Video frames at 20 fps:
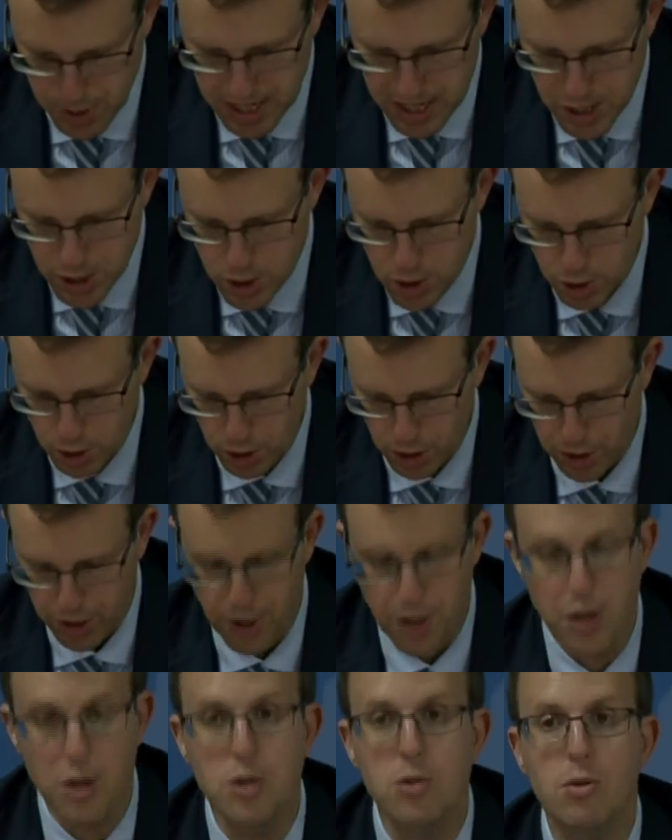initial
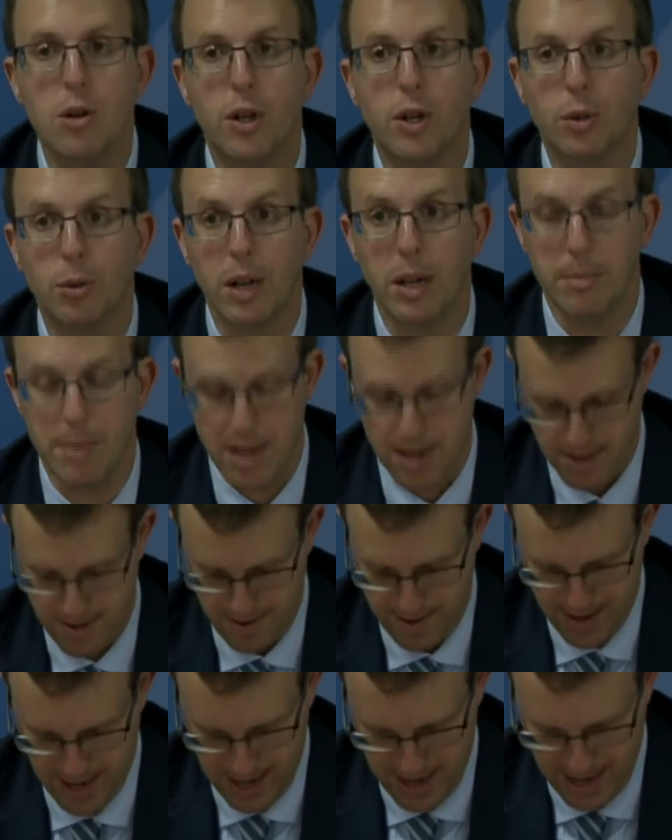the new agreement
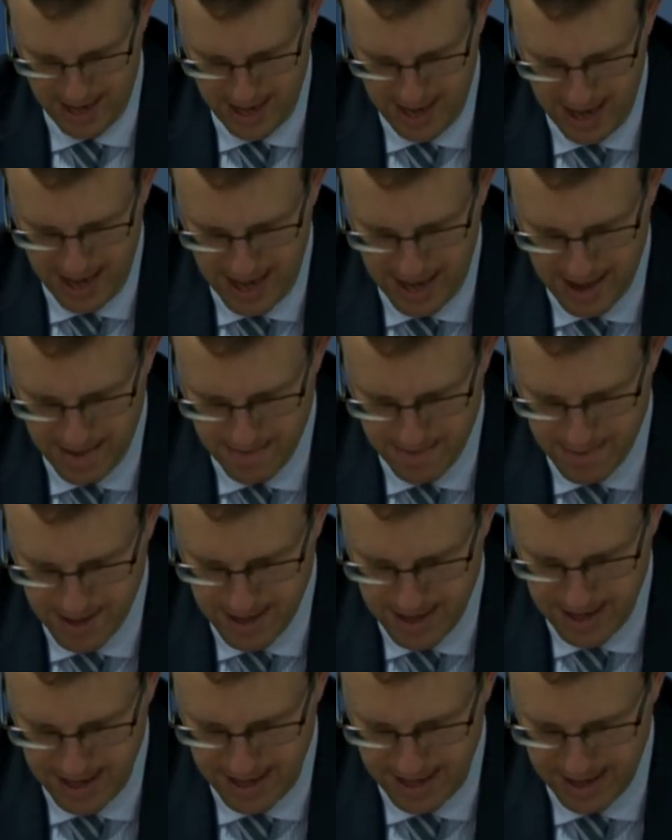um, uh,